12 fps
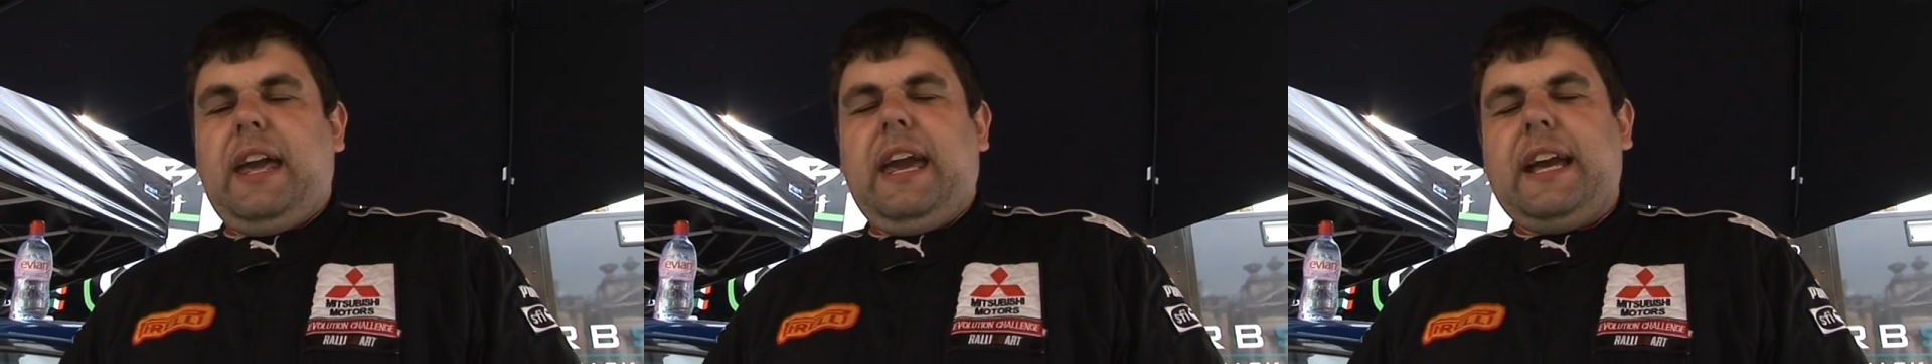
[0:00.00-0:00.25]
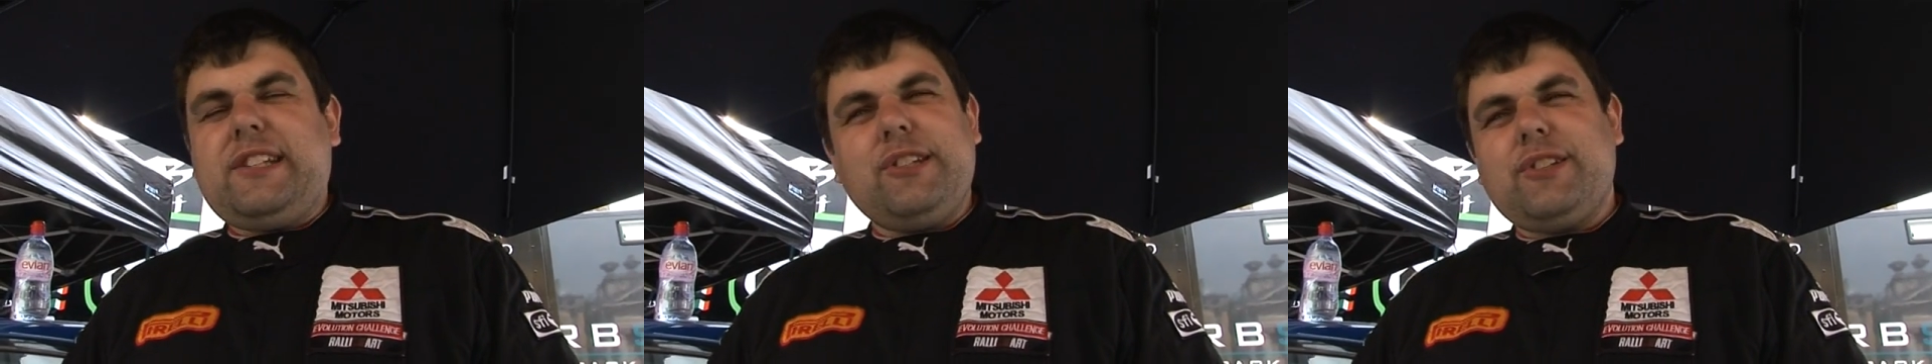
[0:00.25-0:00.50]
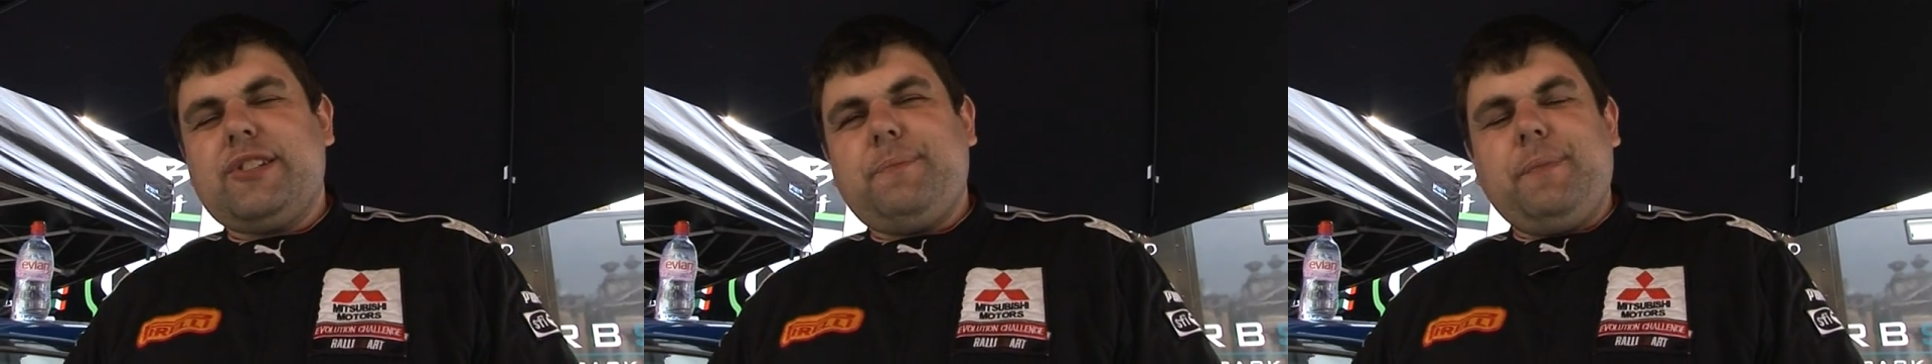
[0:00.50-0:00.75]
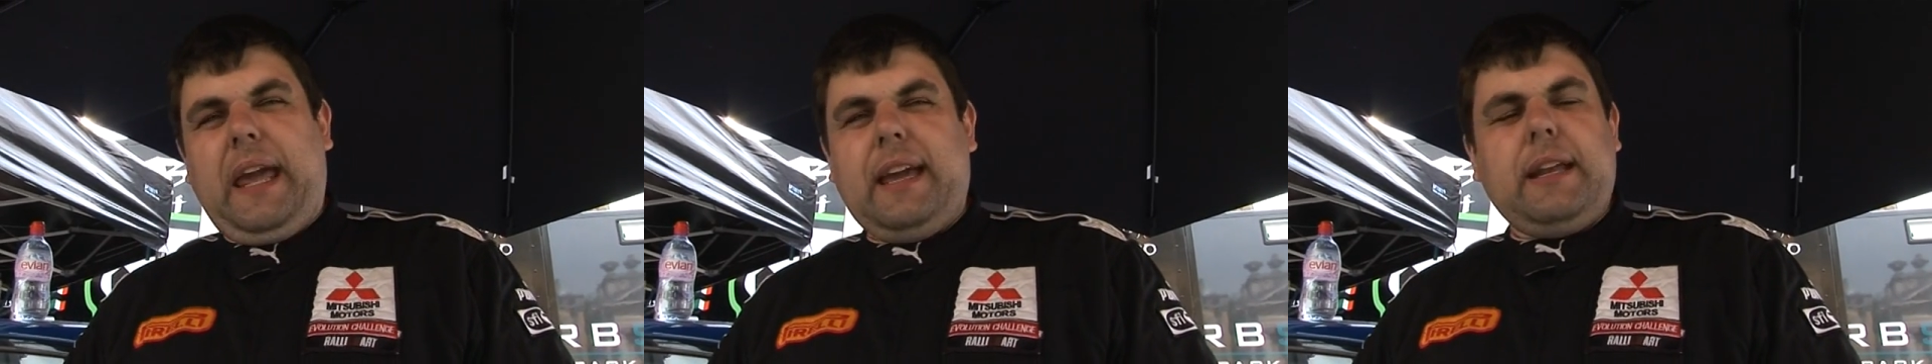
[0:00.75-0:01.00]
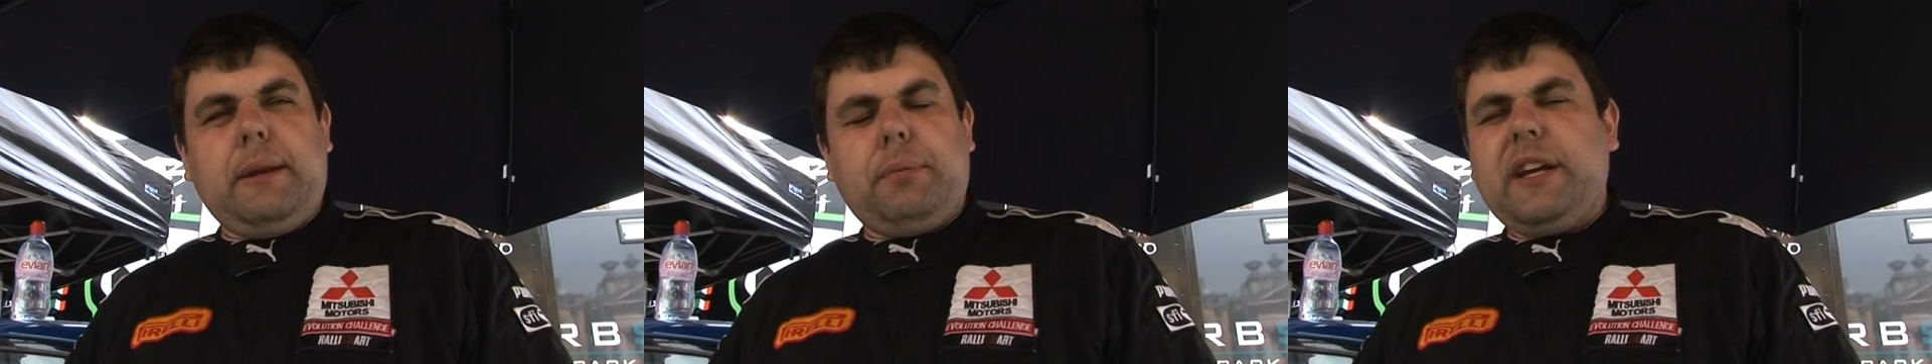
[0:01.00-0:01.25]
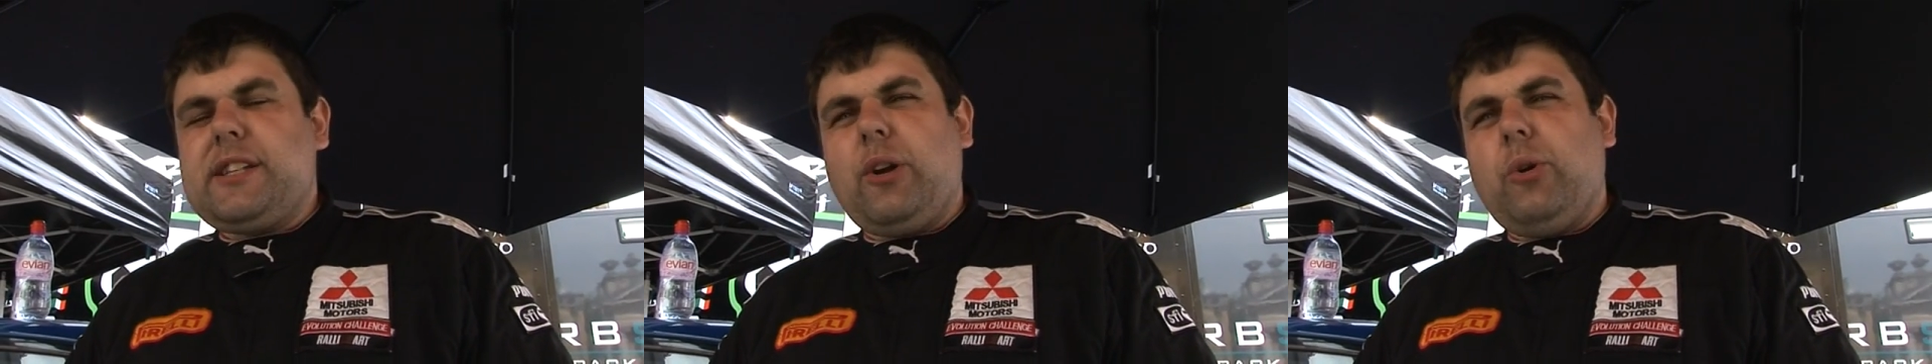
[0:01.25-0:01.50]
It's just it
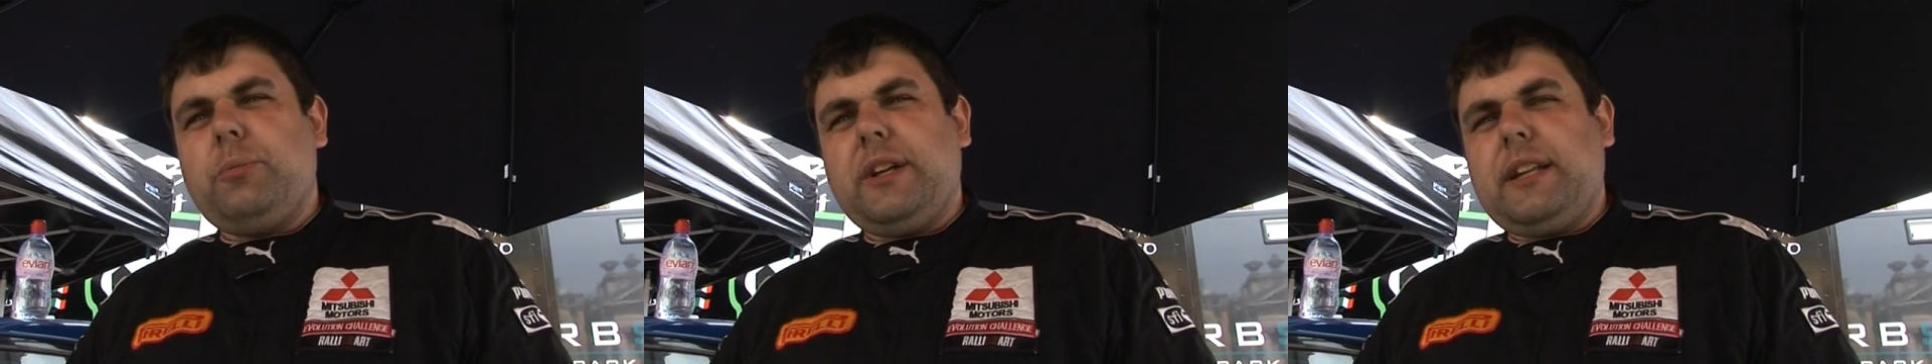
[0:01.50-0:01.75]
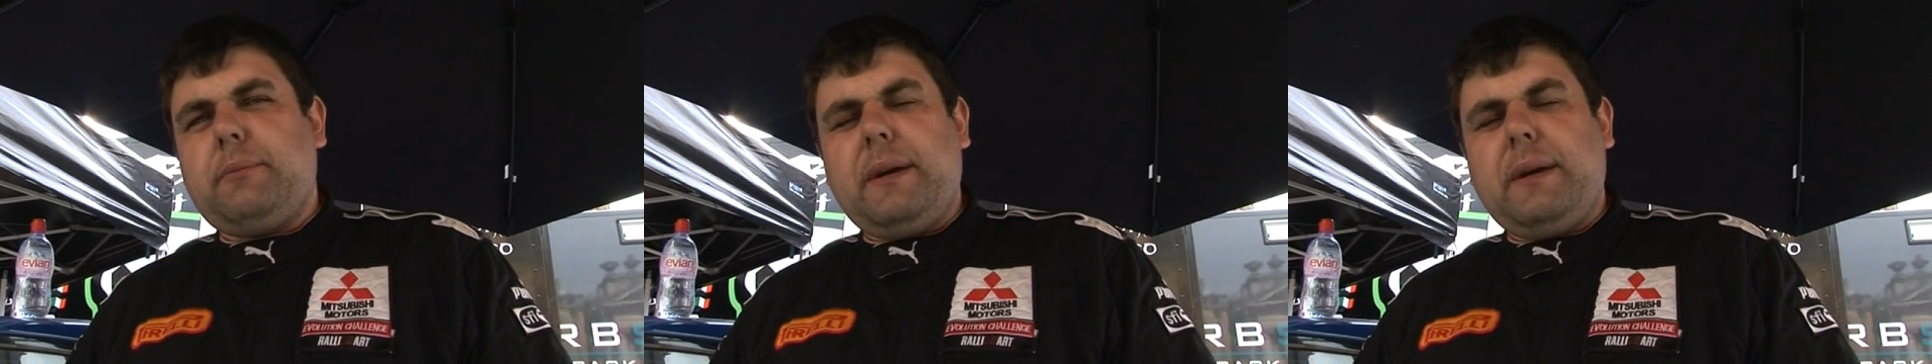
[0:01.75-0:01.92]
brings it home to you that